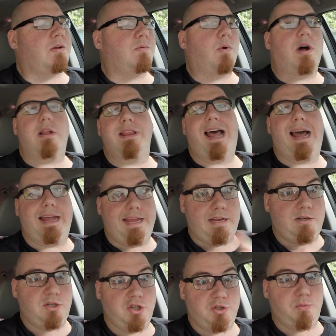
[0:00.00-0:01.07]
Well, not
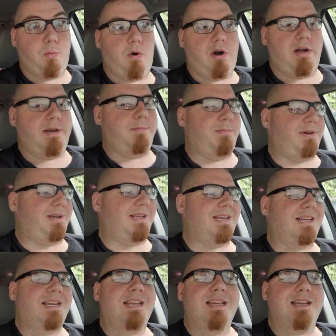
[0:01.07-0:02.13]
in just one, but
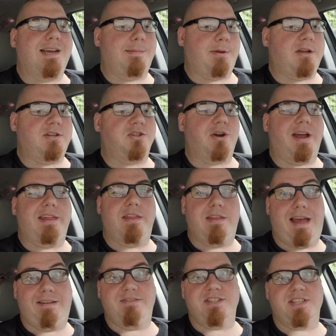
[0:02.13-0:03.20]
I'm going to try, the,
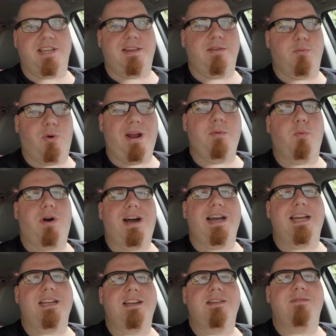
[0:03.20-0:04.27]
obviously, the red
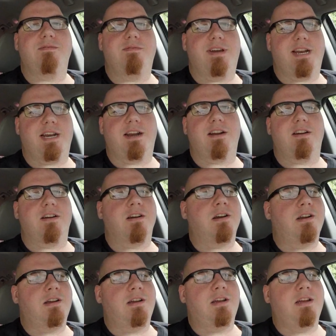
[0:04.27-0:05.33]
wine vinegar.
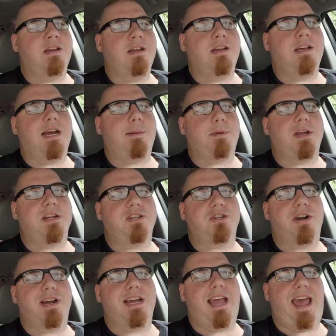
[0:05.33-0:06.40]
I'm going to
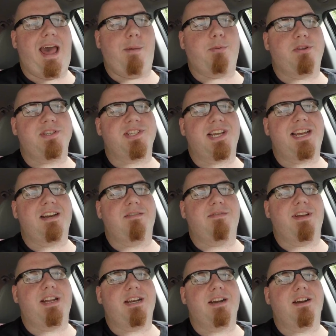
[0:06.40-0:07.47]
try apple cider
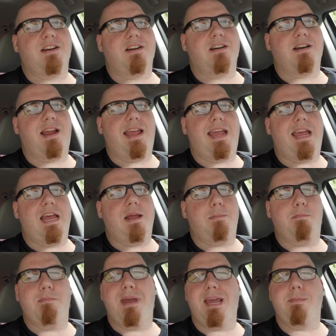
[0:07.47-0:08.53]
vinegar
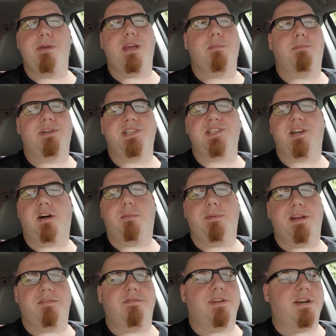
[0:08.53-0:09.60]
and maybe a
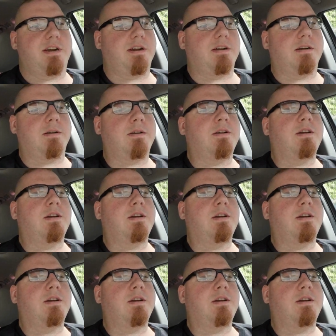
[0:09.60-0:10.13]
balsamic vinegar.